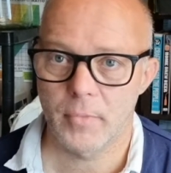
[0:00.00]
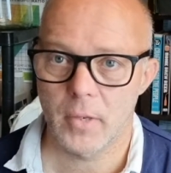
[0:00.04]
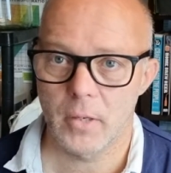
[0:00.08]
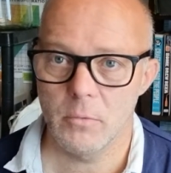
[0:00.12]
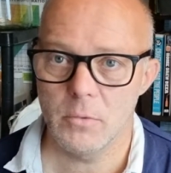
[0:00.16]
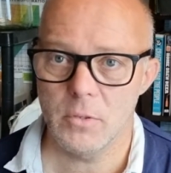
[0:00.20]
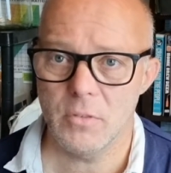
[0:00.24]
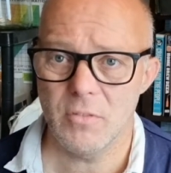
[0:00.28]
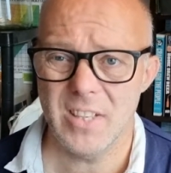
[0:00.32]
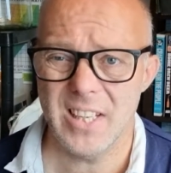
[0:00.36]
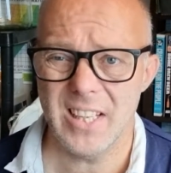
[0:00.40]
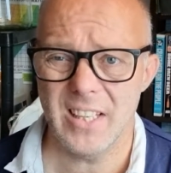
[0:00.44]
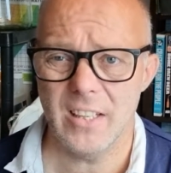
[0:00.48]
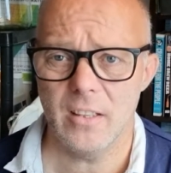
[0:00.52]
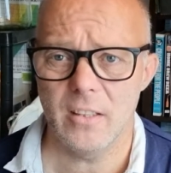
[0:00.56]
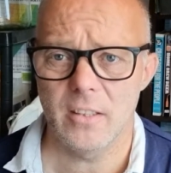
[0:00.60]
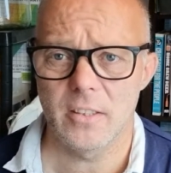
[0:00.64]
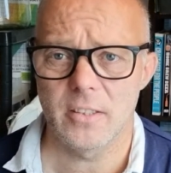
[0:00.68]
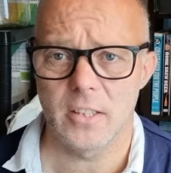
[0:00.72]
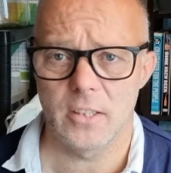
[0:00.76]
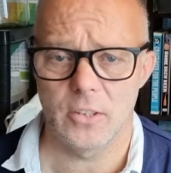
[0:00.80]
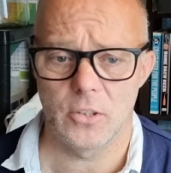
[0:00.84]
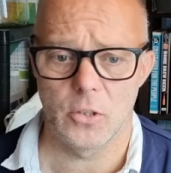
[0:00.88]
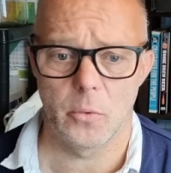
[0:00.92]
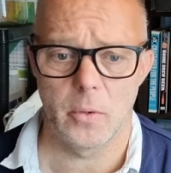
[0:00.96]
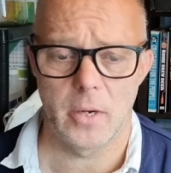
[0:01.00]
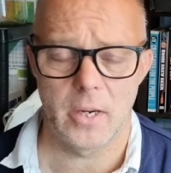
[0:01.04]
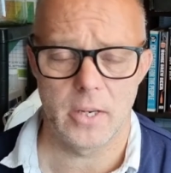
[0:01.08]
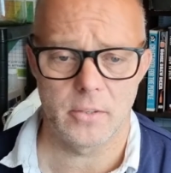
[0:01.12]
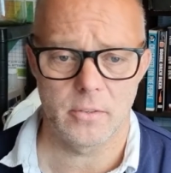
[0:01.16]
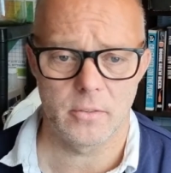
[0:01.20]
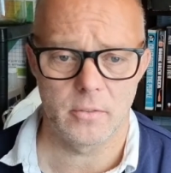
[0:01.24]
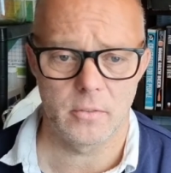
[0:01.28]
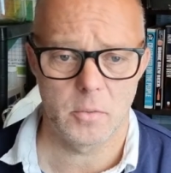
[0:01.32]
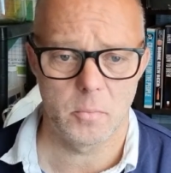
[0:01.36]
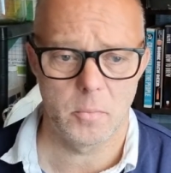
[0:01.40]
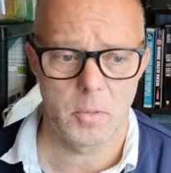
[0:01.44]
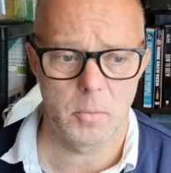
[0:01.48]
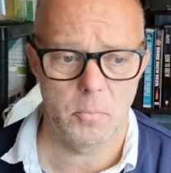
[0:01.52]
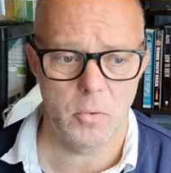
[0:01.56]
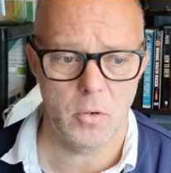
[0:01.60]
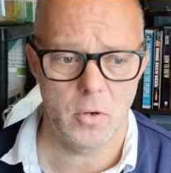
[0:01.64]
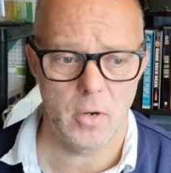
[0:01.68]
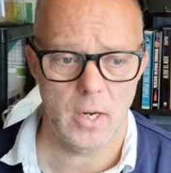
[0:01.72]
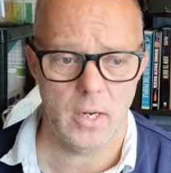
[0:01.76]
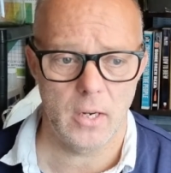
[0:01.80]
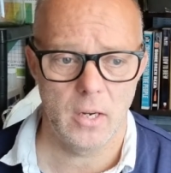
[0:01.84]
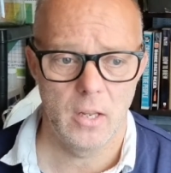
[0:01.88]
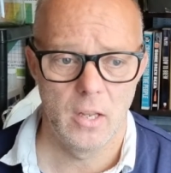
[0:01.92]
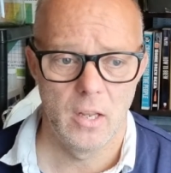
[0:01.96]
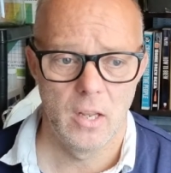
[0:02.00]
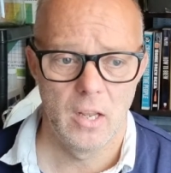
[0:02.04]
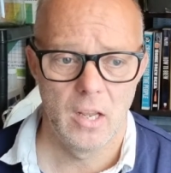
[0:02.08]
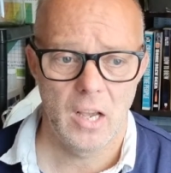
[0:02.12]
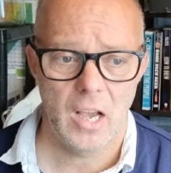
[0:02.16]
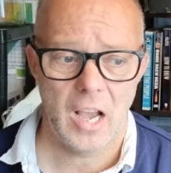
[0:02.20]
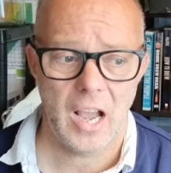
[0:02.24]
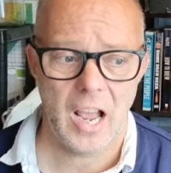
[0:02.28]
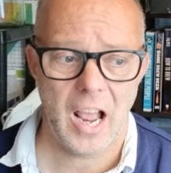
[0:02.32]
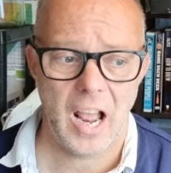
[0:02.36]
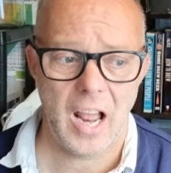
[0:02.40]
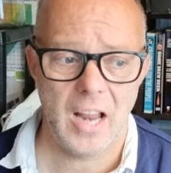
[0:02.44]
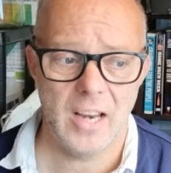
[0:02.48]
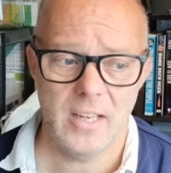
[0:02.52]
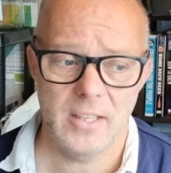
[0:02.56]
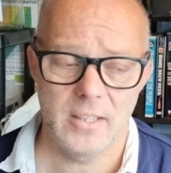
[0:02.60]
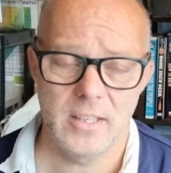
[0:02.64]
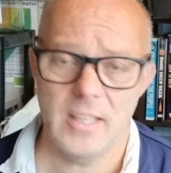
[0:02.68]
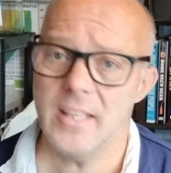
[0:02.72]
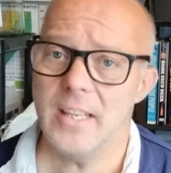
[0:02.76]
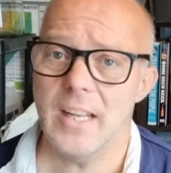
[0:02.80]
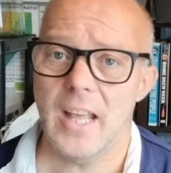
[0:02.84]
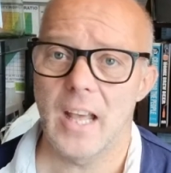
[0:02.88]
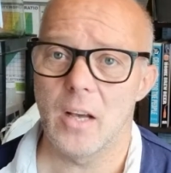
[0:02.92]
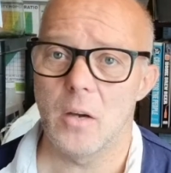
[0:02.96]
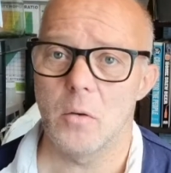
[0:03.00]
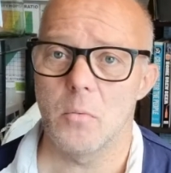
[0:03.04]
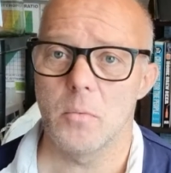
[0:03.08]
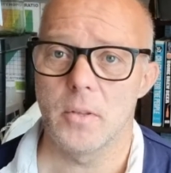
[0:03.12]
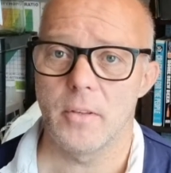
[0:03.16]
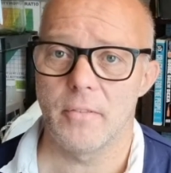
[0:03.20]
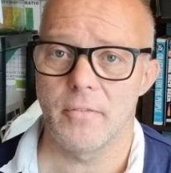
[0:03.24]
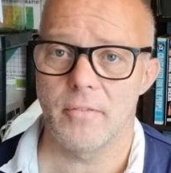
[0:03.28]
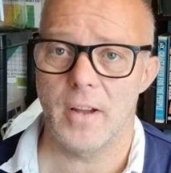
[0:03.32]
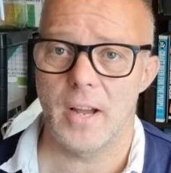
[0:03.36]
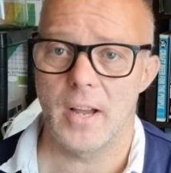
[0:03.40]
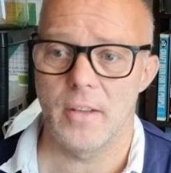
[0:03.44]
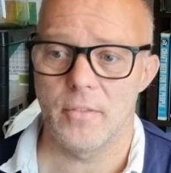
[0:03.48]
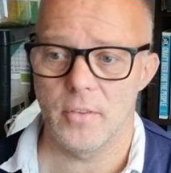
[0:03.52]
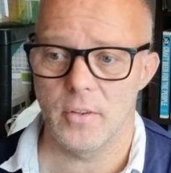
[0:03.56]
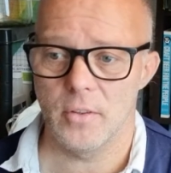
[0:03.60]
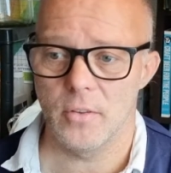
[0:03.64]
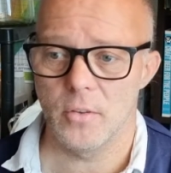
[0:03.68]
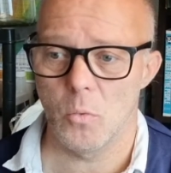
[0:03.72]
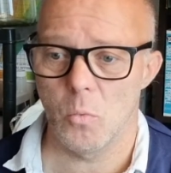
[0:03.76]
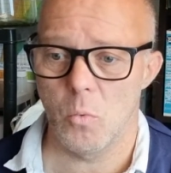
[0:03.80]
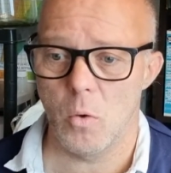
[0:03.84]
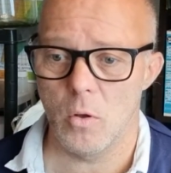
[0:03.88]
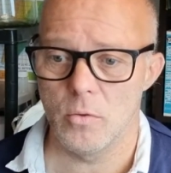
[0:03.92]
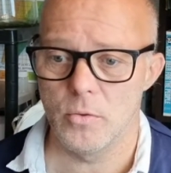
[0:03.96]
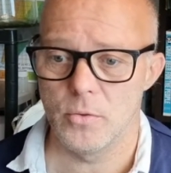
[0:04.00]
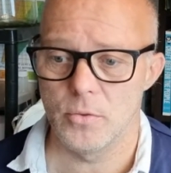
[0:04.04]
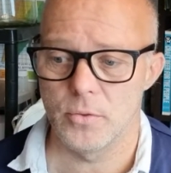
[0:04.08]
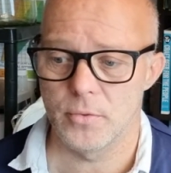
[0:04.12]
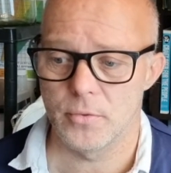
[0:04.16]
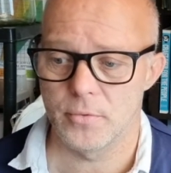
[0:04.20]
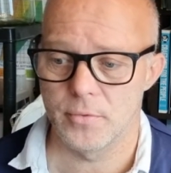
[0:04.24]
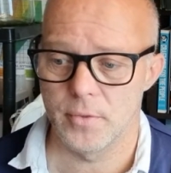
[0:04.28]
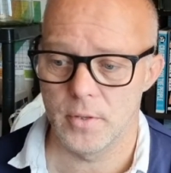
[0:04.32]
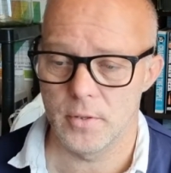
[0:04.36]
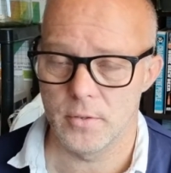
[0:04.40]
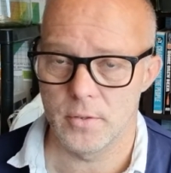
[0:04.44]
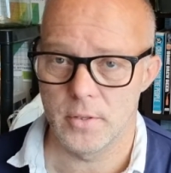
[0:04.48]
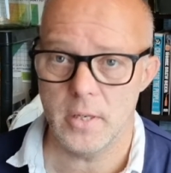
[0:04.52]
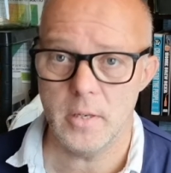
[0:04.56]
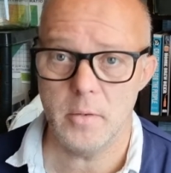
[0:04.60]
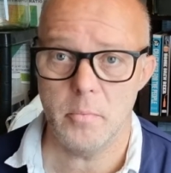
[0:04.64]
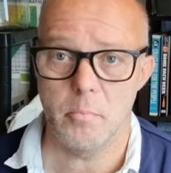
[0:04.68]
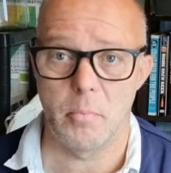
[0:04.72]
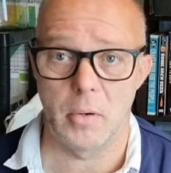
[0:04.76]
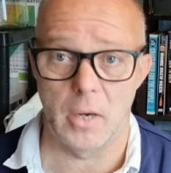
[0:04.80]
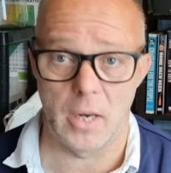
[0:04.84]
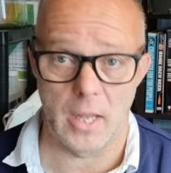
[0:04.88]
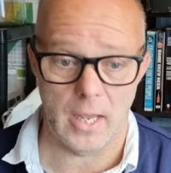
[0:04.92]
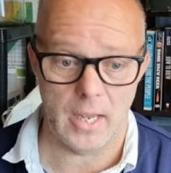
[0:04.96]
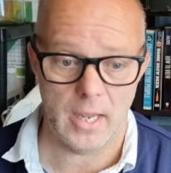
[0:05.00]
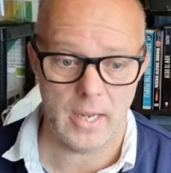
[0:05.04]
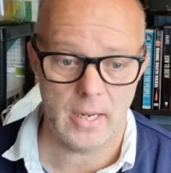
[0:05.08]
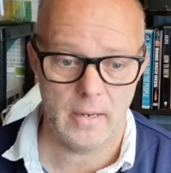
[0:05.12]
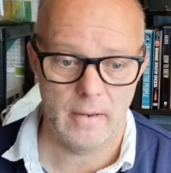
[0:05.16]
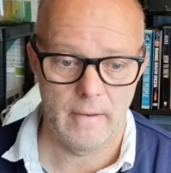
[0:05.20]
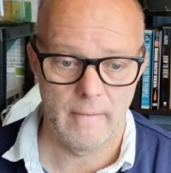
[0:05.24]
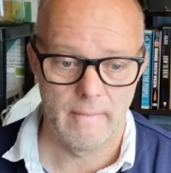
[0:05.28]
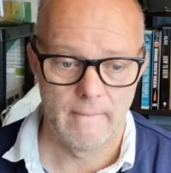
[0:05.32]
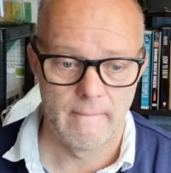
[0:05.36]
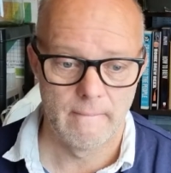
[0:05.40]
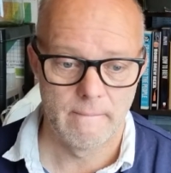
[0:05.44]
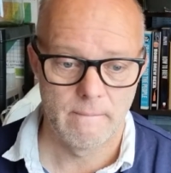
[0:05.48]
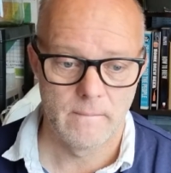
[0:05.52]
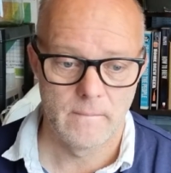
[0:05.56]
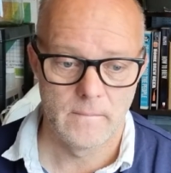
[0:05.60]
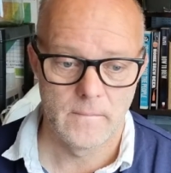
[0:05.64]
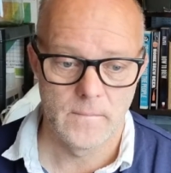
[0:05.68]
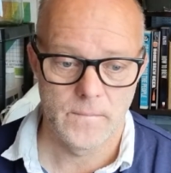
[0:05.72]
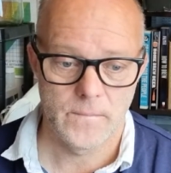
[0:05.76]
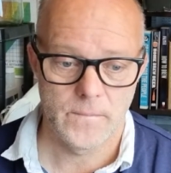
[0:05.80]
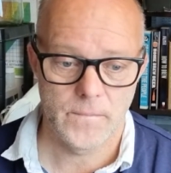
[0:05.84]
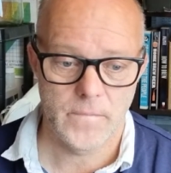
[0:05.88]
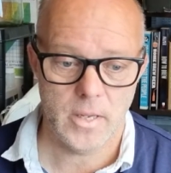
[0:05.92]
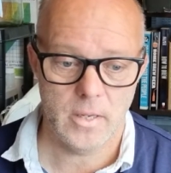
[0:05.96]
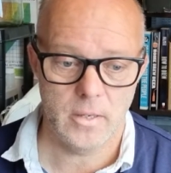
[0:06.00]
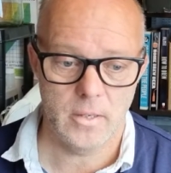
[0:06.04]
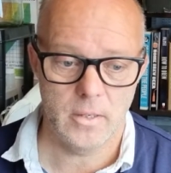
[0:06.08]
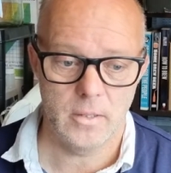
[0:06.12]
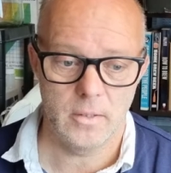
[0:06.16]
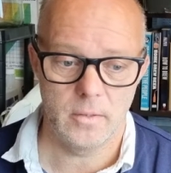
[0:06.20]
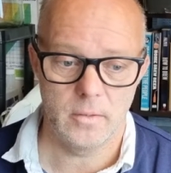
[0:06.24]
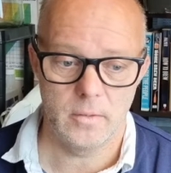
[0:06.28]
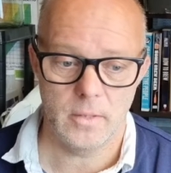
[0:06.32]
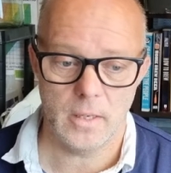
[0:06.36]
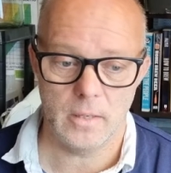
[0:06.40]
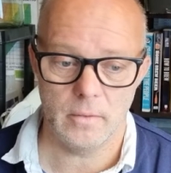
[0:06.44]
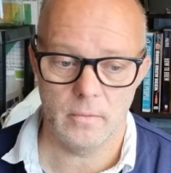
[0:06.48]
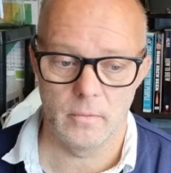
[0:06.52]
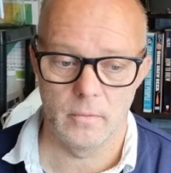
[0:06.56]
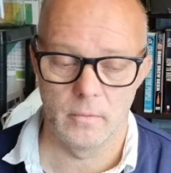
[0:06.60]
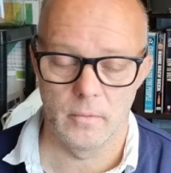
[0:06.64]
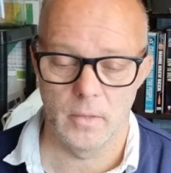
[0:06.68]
It was a ridiculous situation to be put in. And it didn't help with the fact that the ones that did play, the